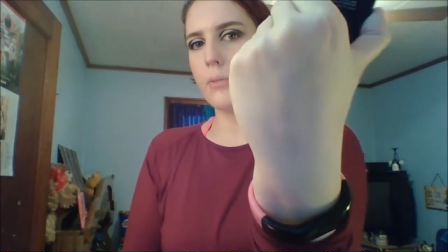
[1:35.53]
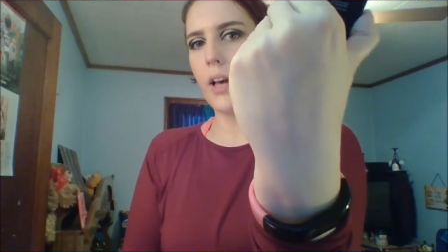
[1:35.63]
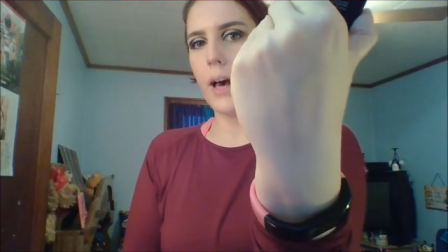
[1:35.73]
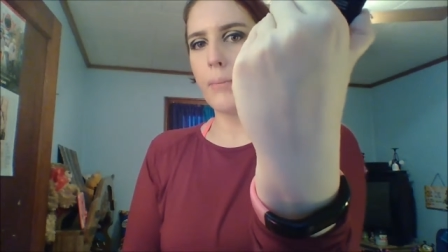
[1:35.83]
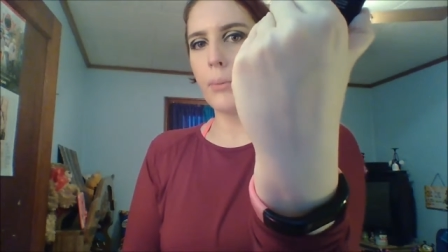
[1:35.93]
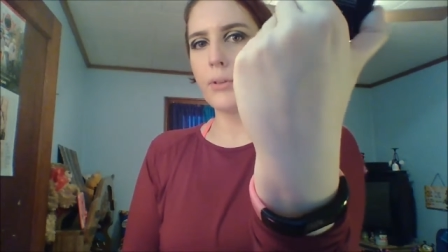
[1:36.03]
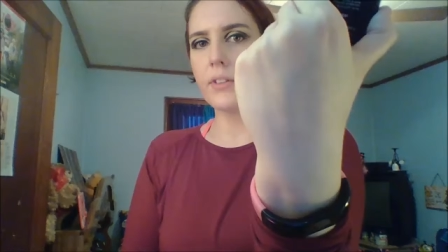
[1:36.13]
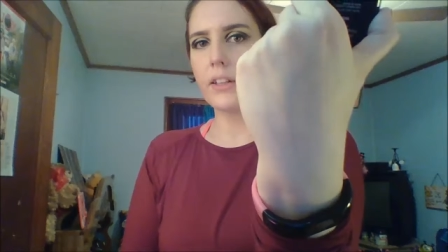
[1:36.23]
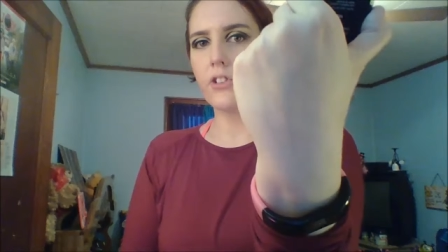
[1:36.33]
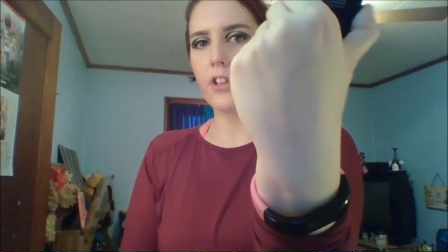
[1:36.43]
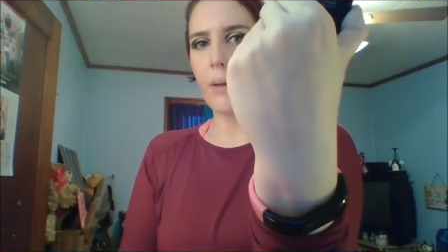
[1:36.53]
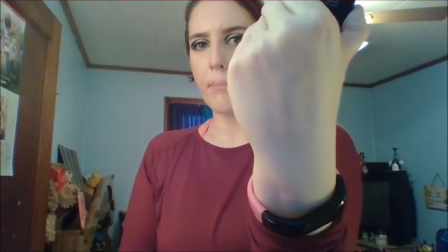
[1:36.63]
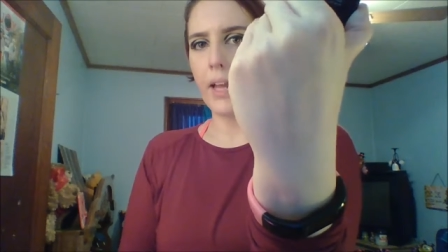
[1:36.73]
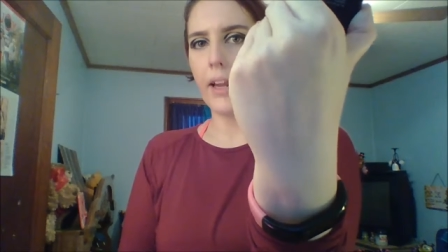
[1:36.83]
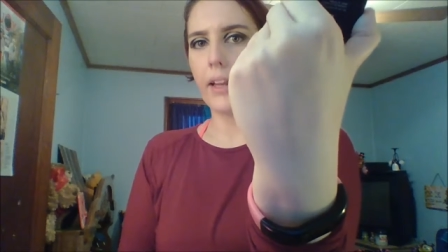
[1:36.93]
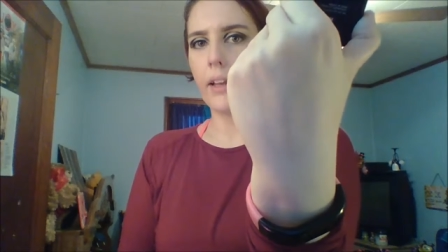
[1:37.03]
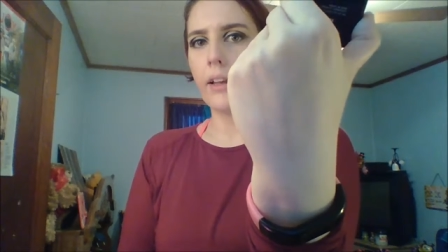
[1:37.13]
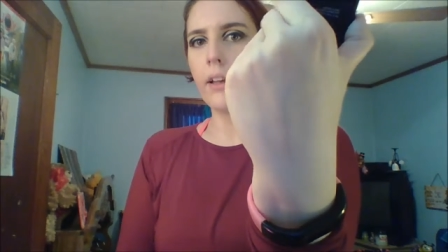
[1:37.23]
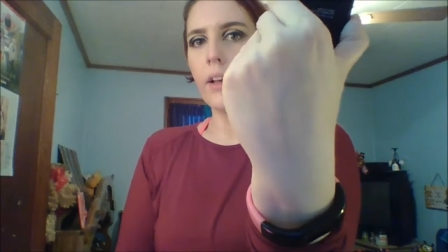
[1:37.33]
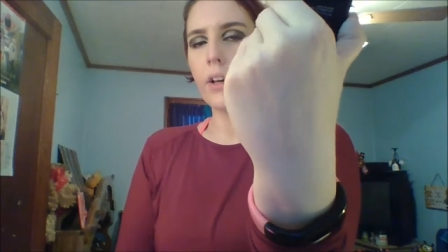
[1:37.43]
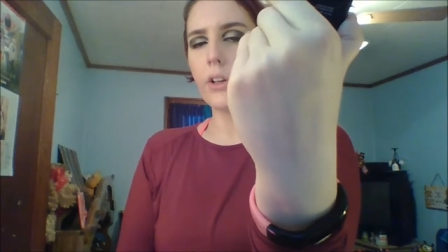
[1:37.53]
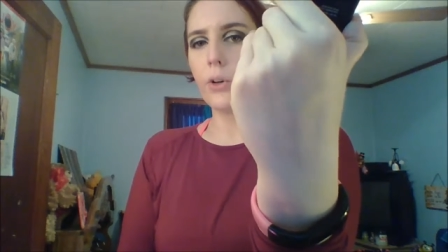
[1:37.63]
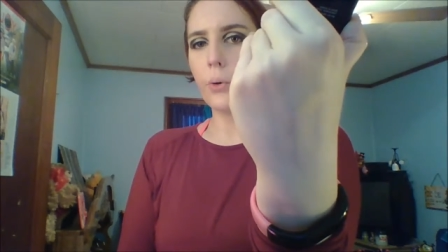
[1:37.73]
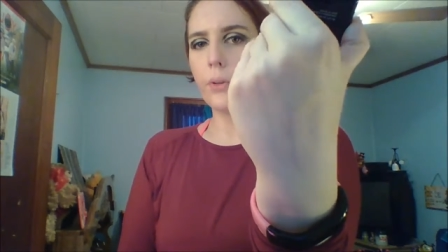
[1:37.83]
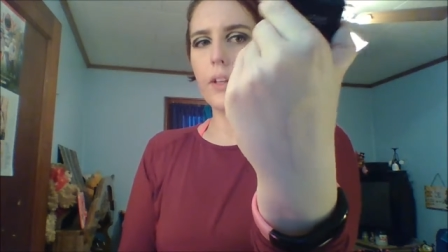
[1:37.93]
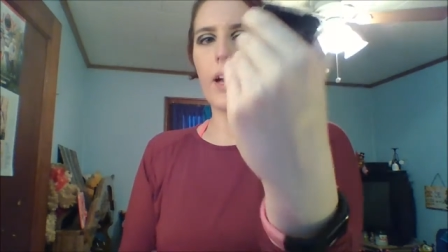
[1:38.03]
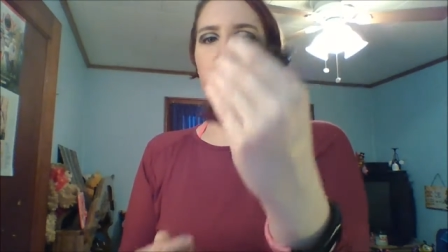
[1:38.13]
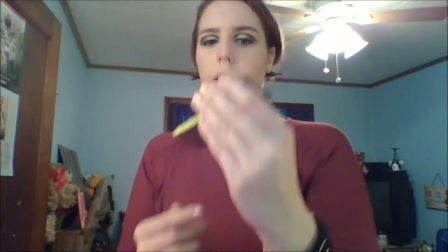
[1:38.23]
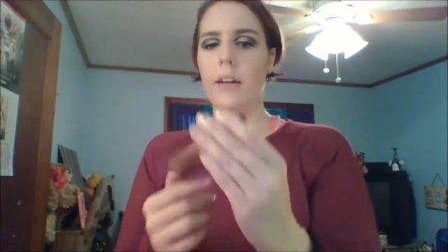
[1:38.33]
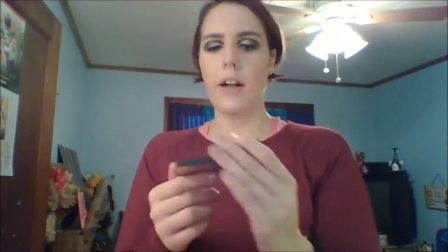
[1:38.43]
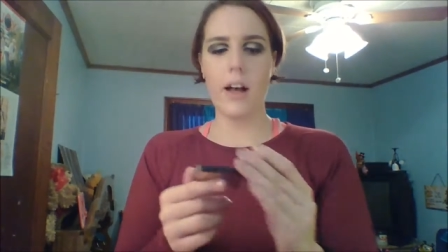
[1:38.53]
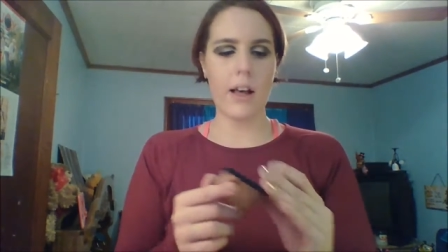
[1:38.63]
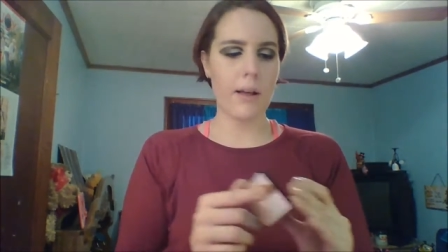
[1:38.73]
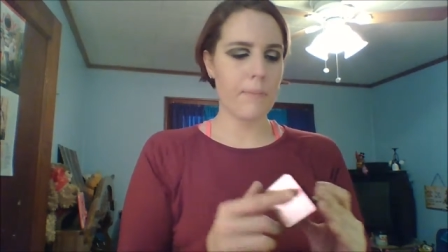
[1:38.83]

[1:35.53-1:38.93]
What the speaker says: almost like a champagne gold color. I